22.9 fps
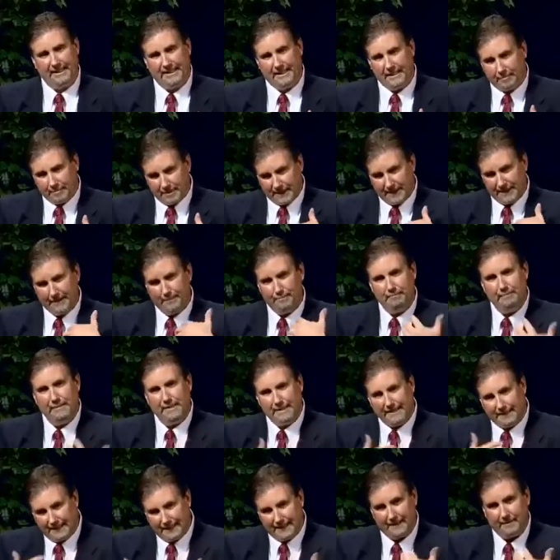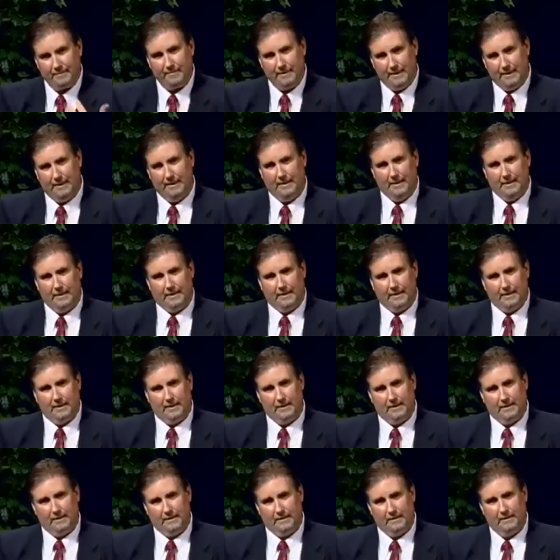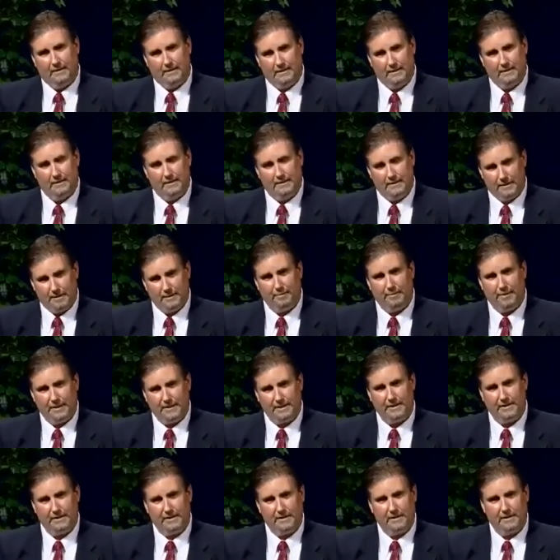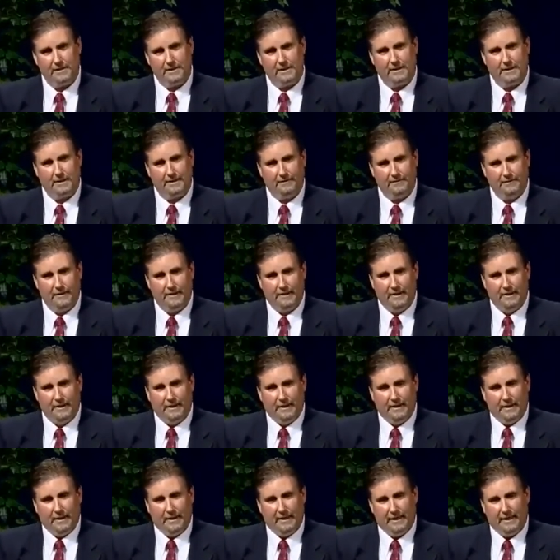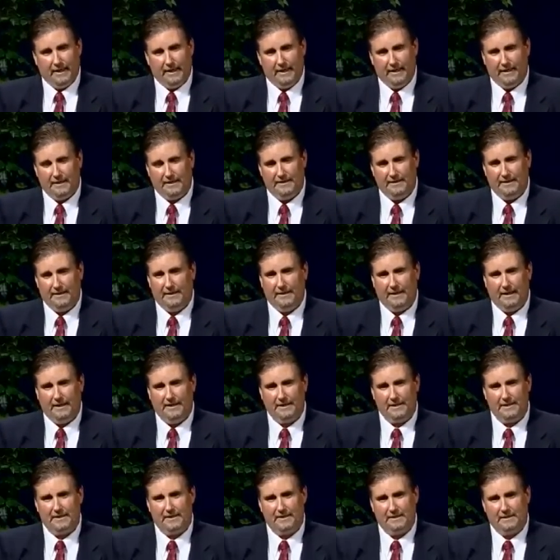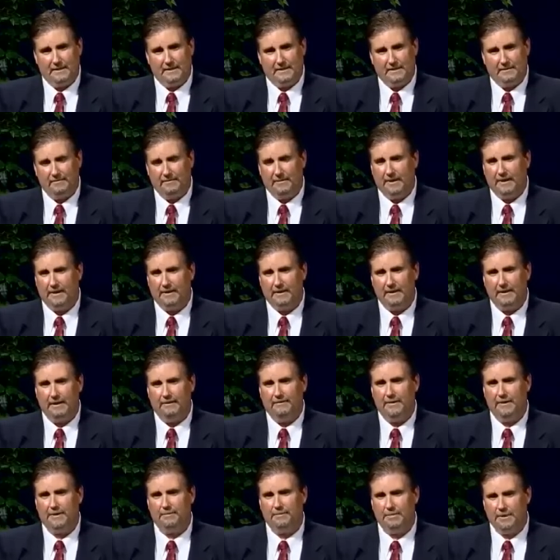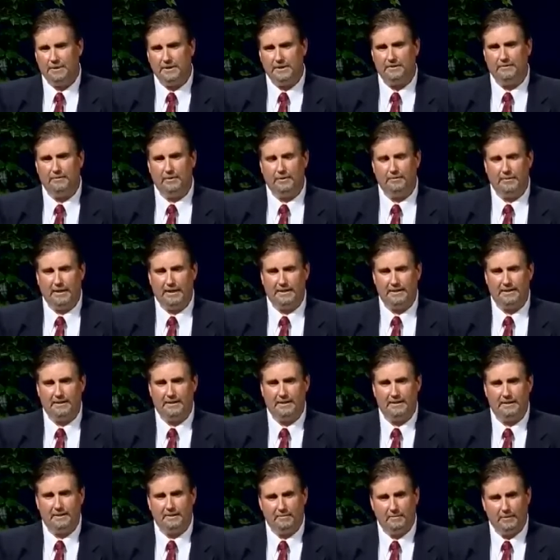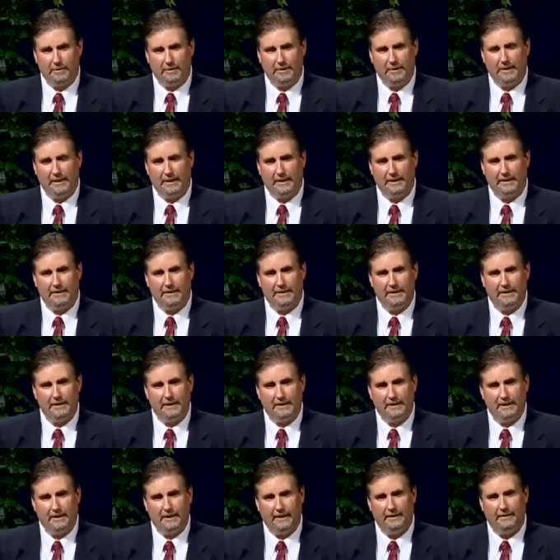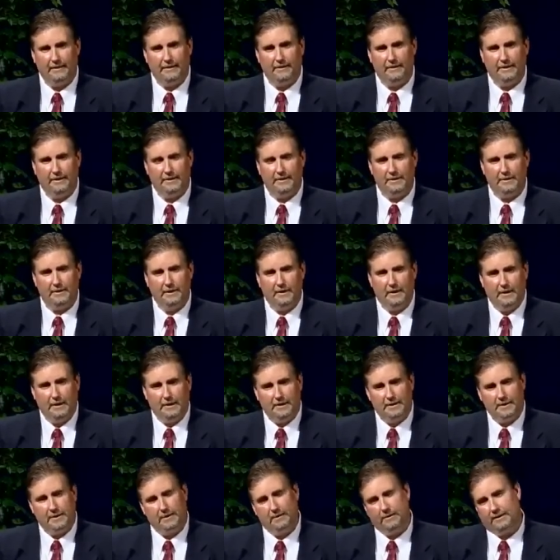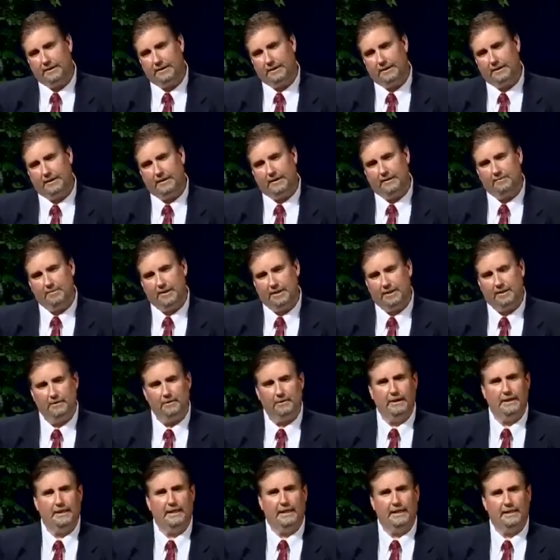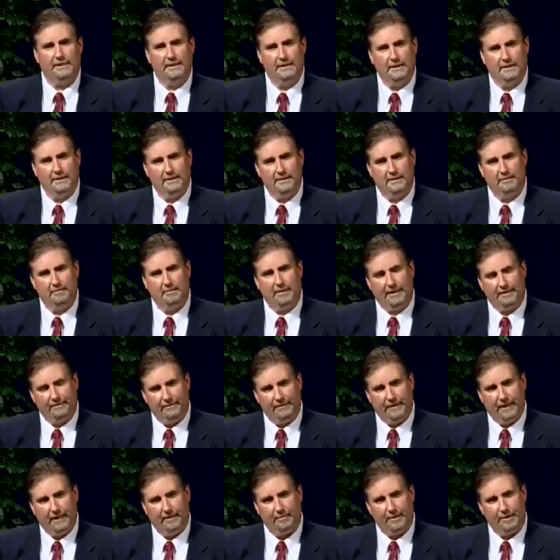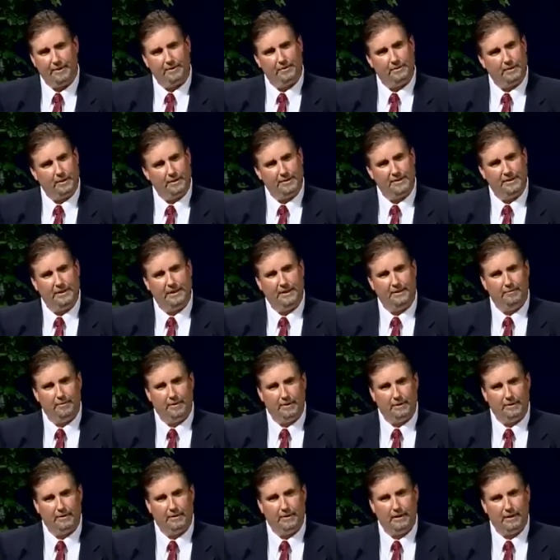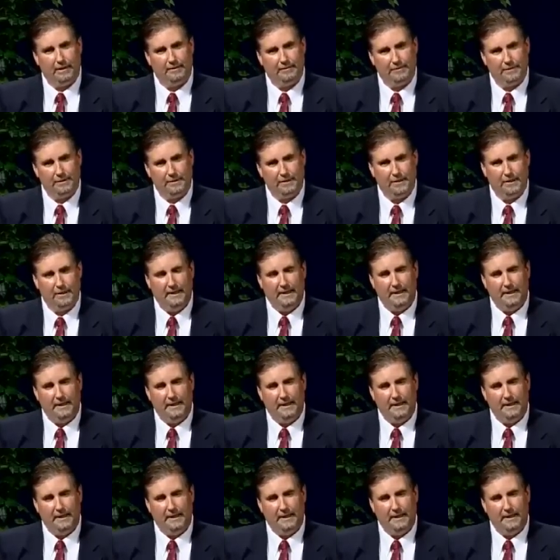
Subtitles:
it helps commit them to the business and stuff. Hey, I tell you, I love this business format system more than I can tell you. I know it has certainly been a great asset to my family, to our team, and our office,